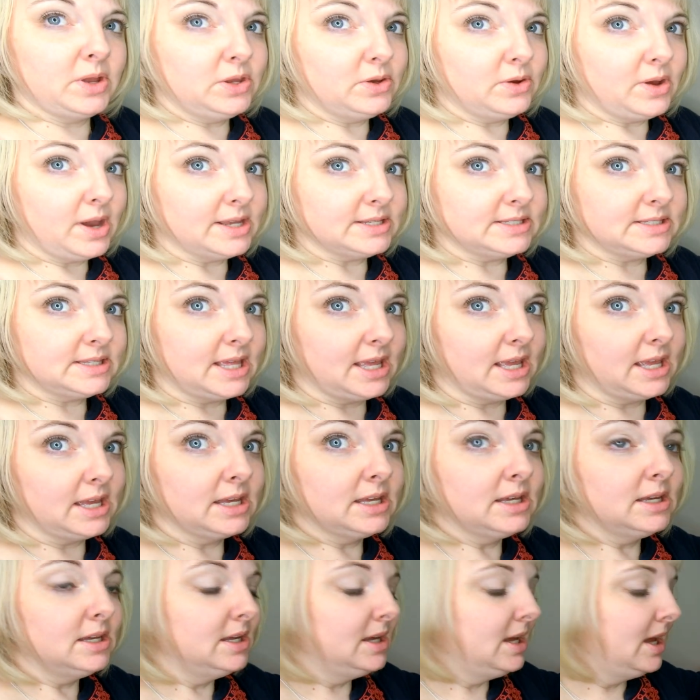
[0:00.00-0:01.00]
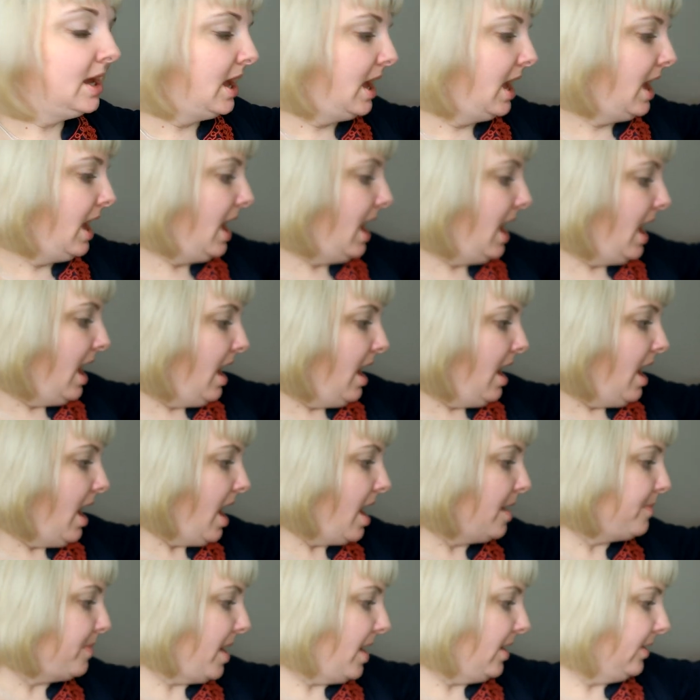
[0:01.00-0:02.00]
you guys think
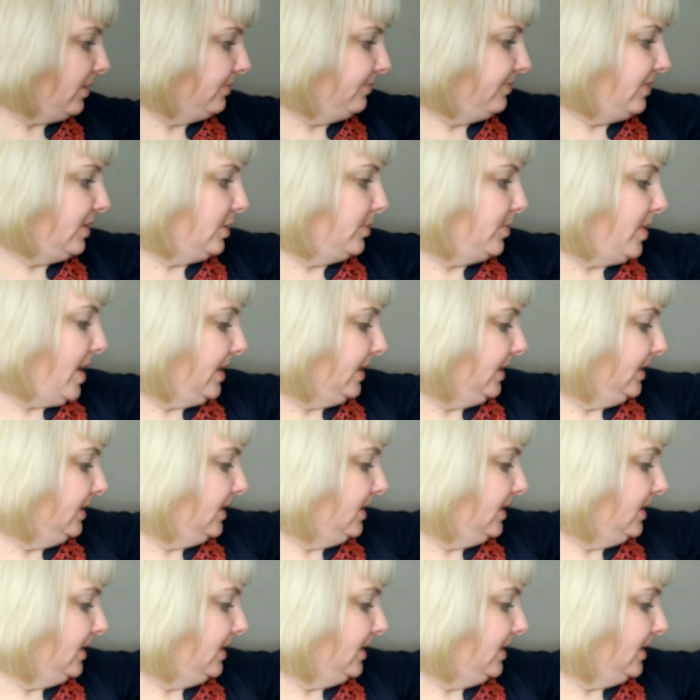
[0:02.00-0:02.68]
about Vera Bradley